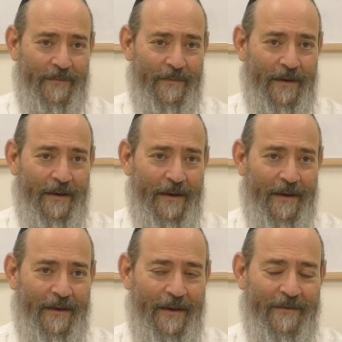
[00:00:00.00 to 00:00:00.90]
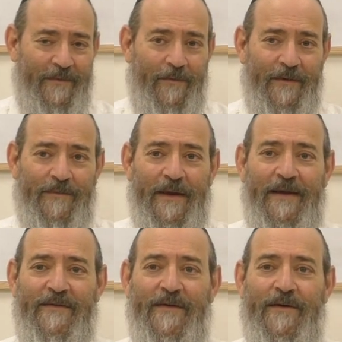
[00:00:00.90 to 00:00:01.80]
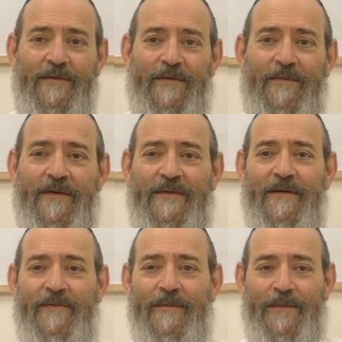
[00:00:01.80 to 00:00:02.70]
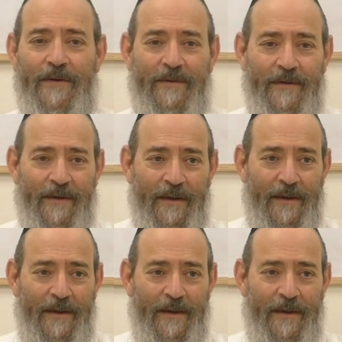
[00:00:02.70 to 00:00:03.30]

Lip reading: Right? It's always easier to receive rebuke.